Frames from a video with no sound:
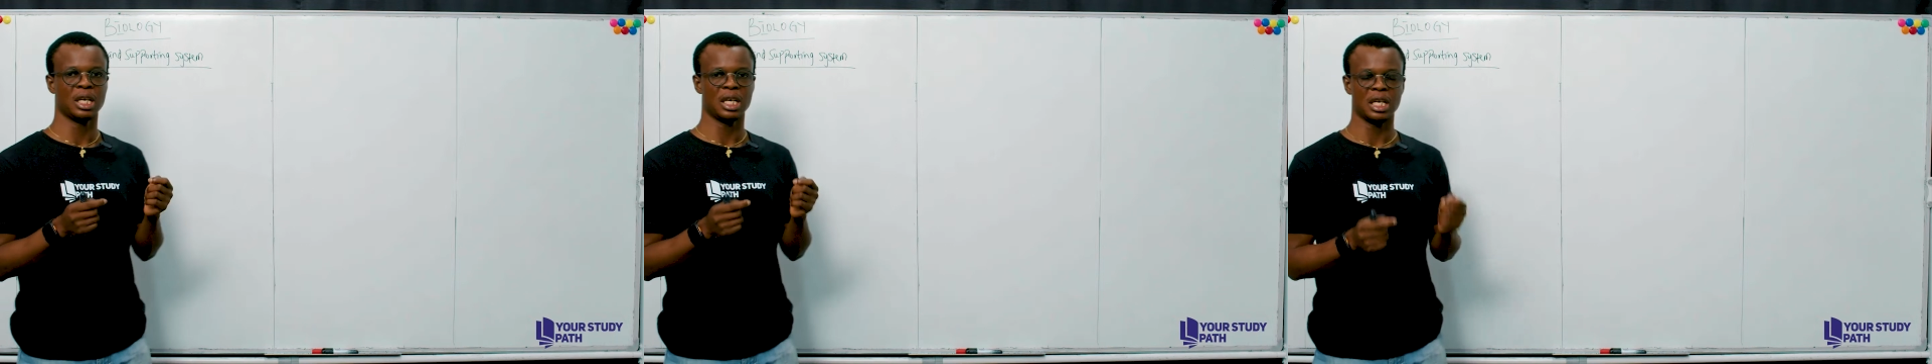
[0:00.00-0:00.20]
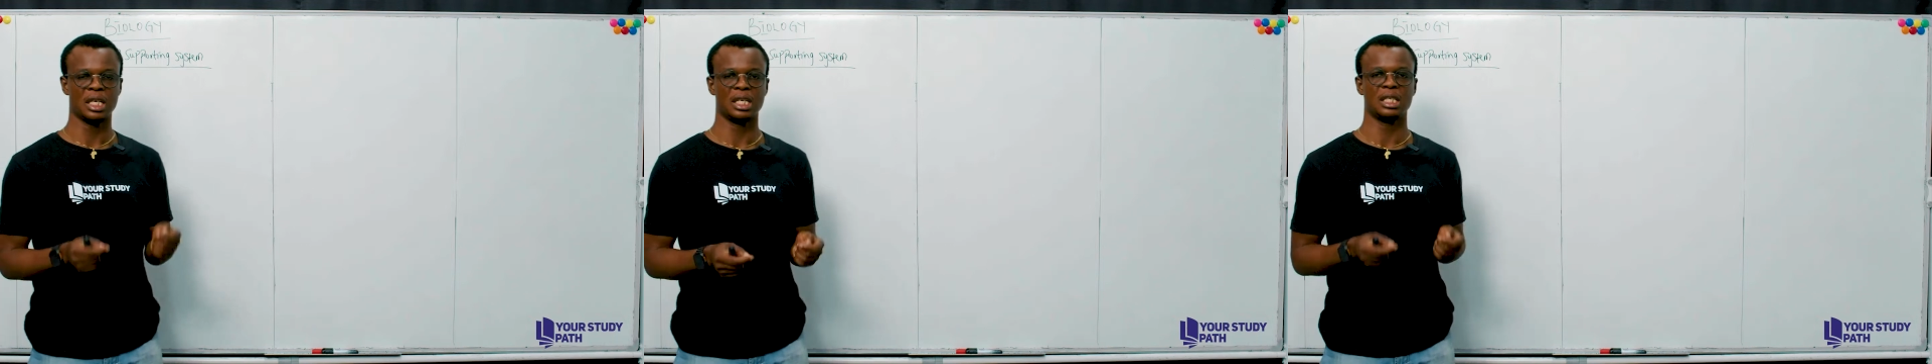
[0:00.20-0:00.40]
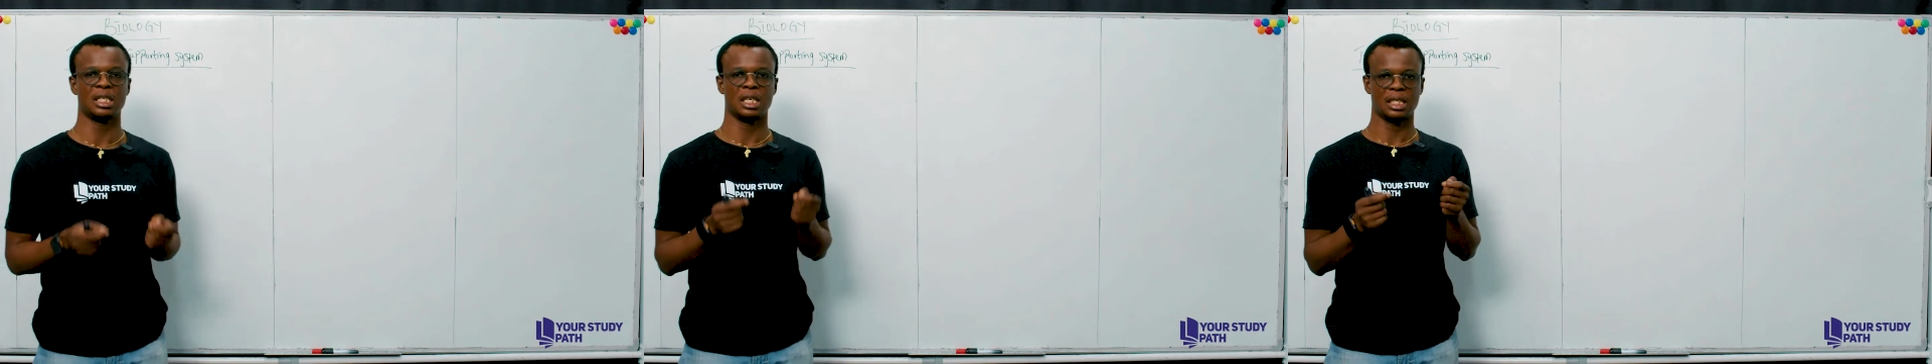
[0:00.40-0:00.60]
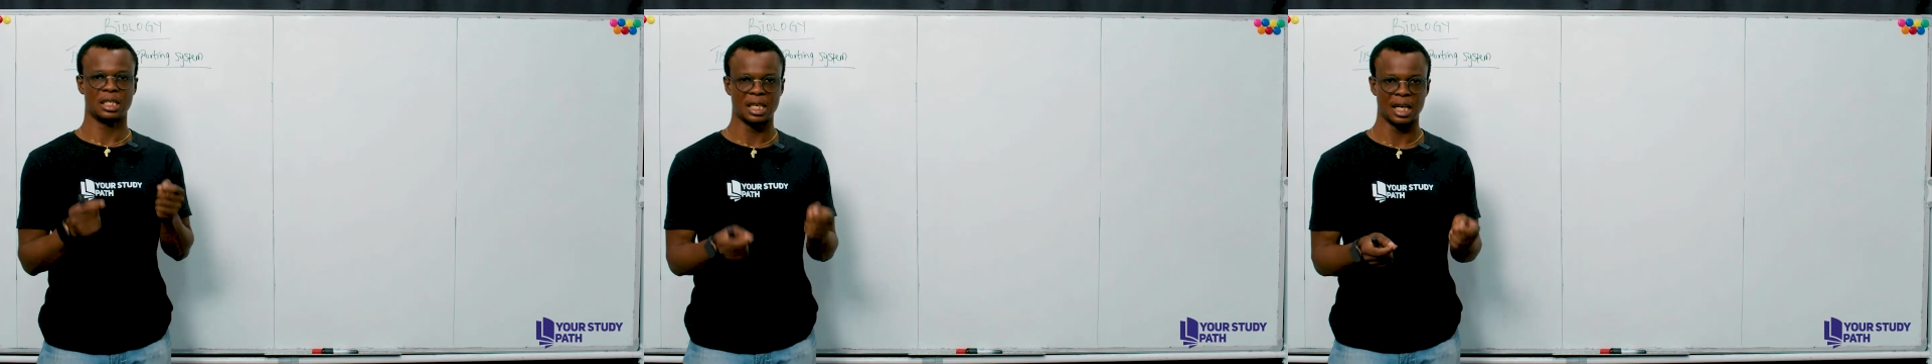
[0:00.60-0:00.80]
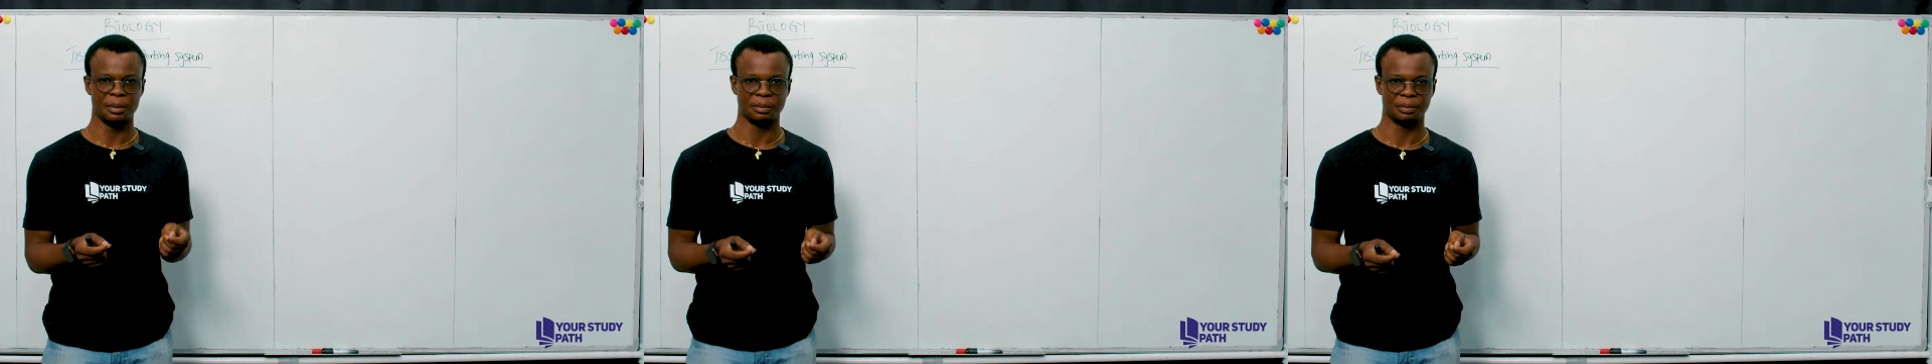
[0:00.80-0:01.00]
in
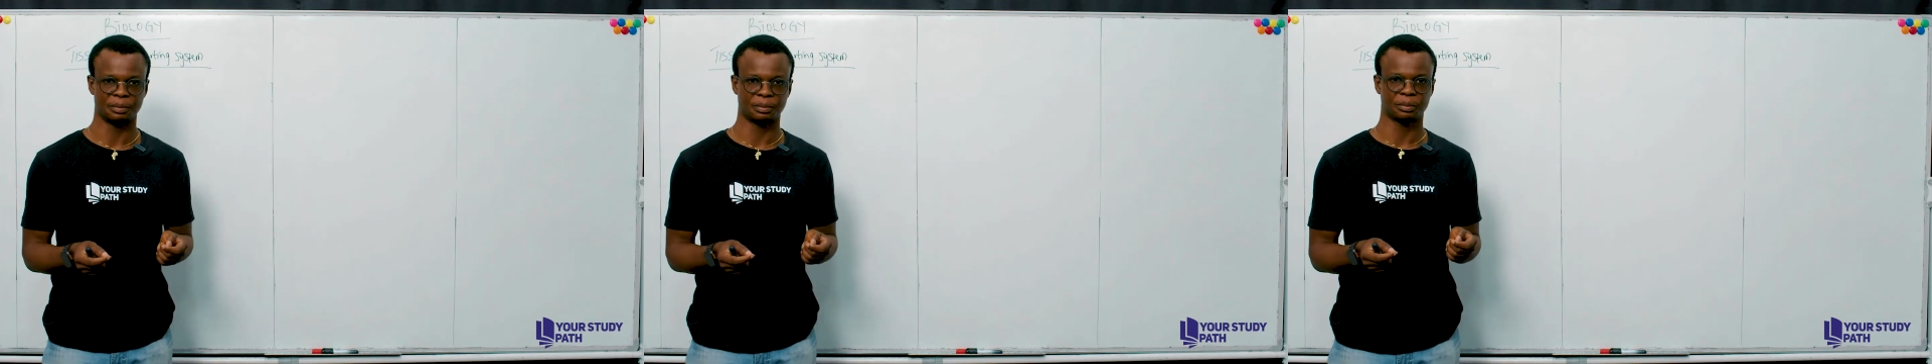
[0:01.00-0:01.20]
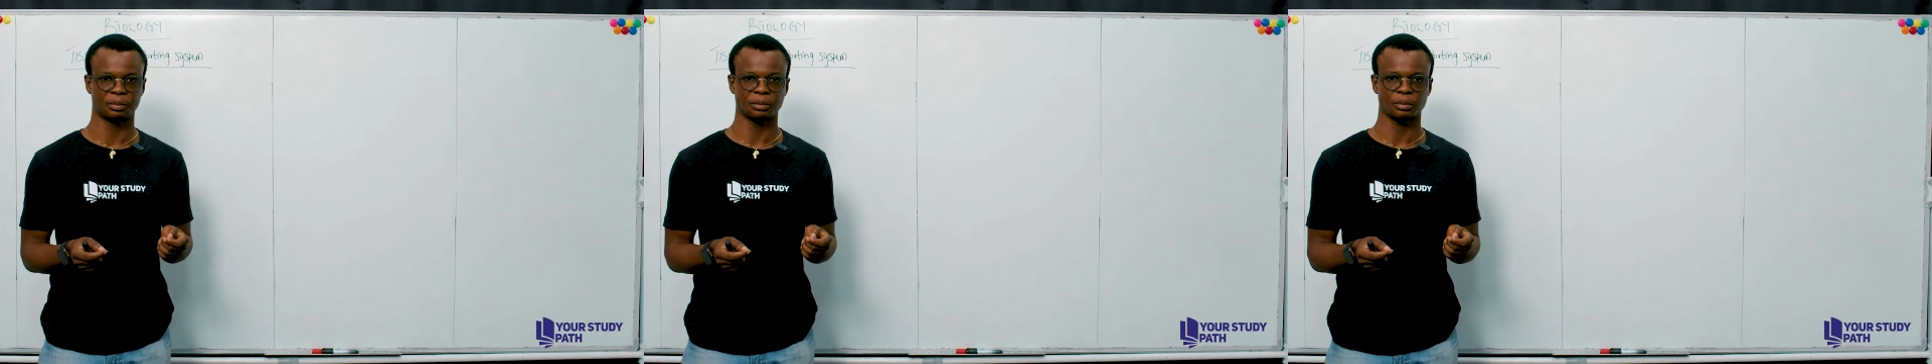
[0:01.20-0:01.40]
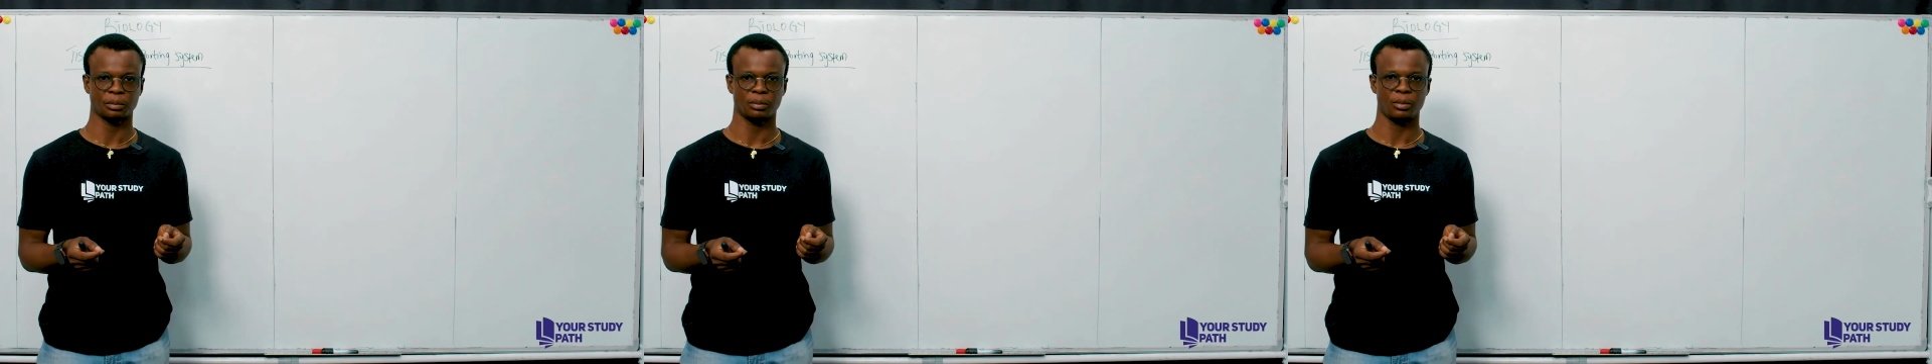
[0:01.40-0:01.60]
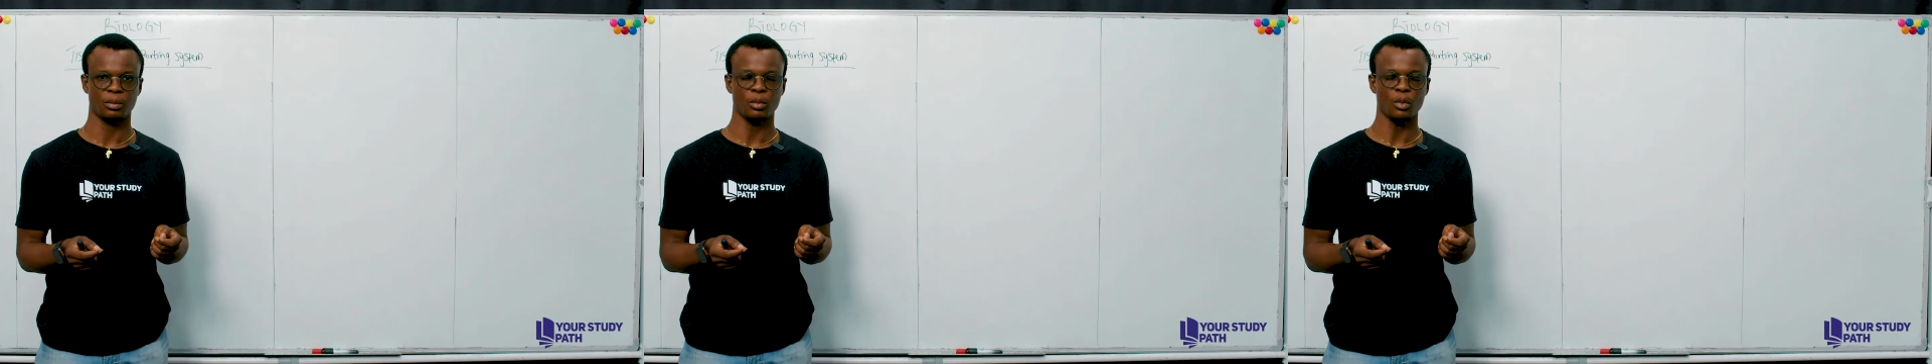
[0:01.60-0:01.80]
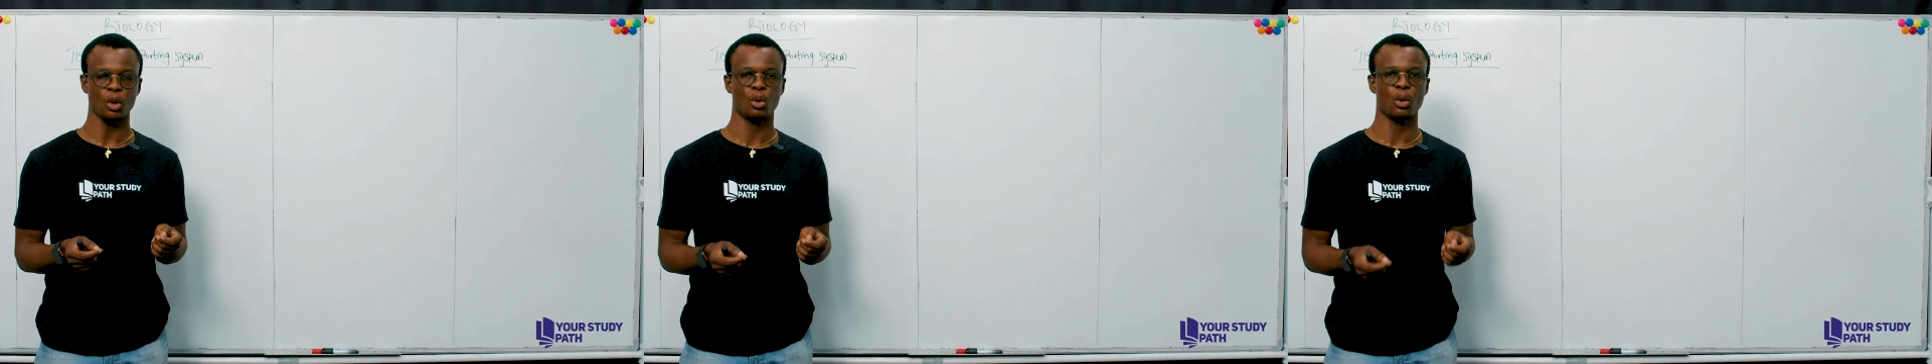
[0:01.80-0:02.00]
them,
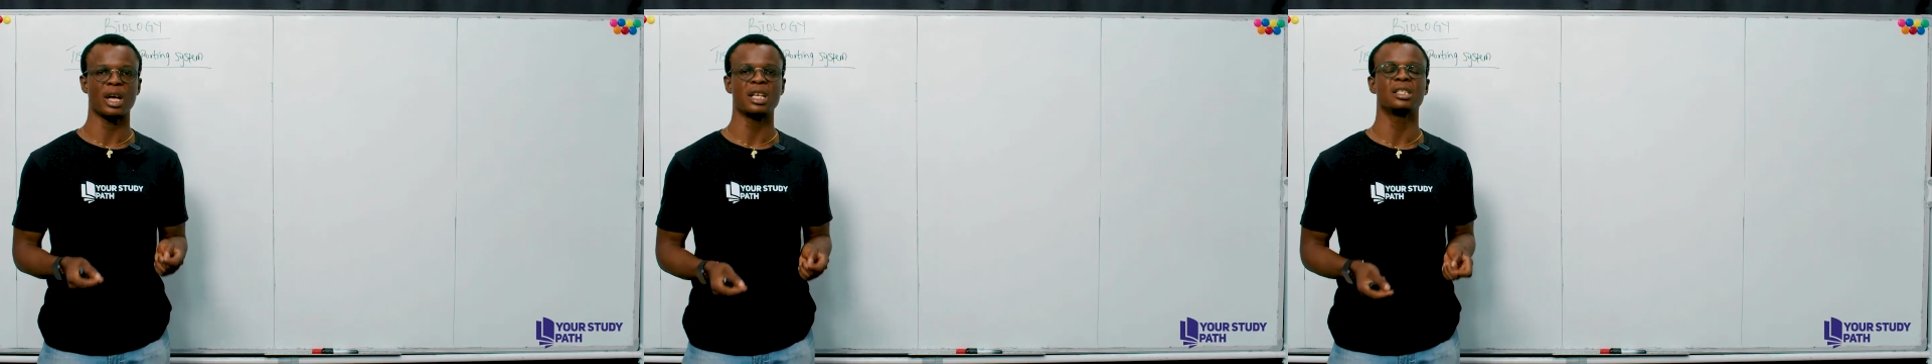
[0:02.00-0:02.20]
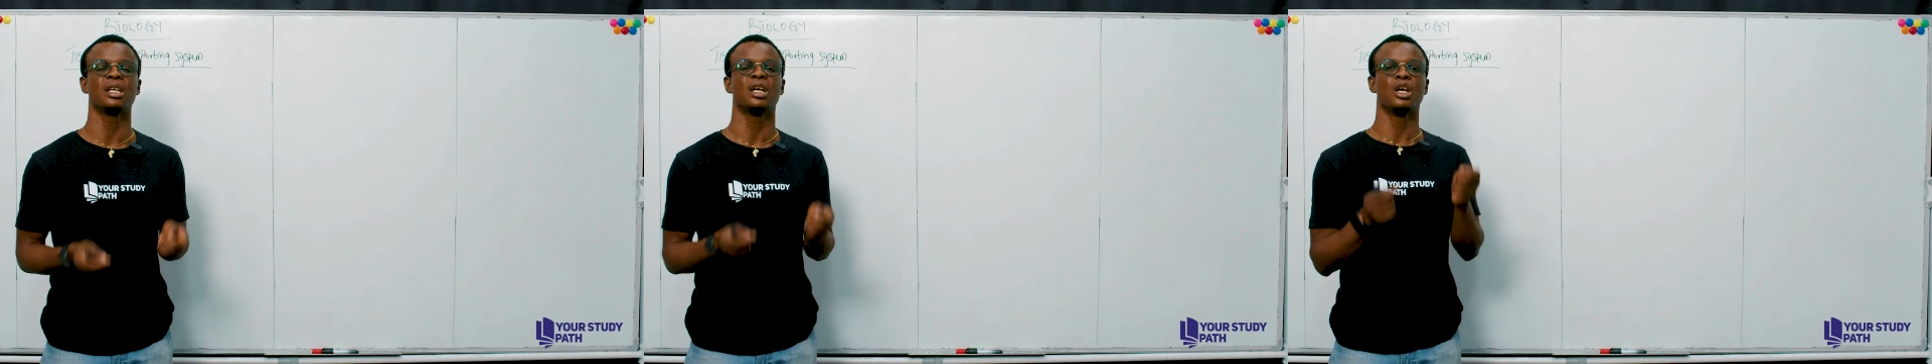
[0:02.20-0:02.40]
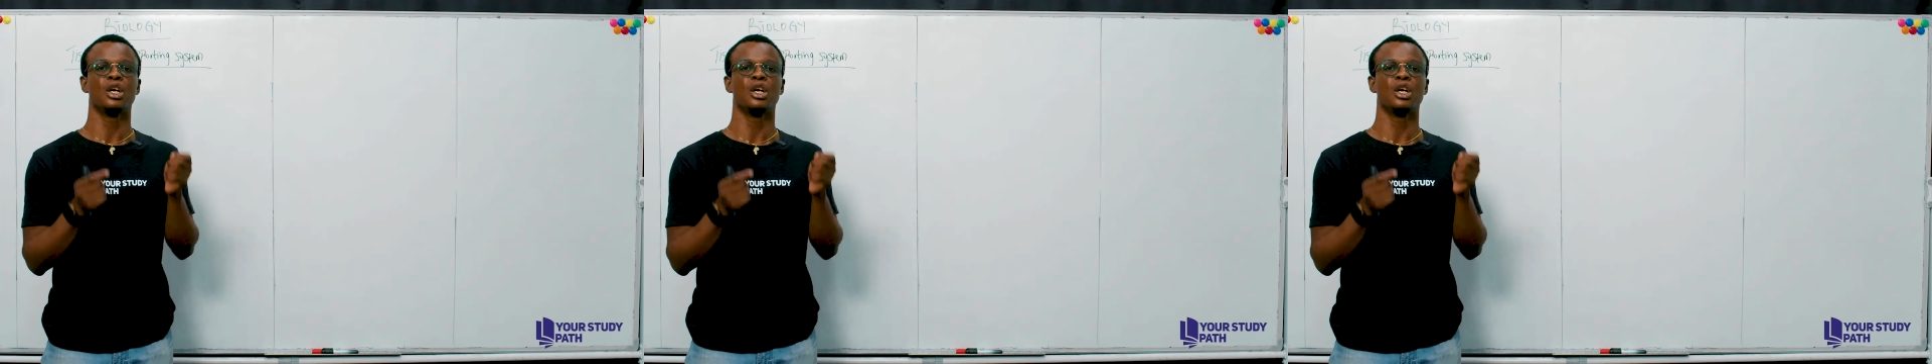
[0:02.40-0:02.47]
right?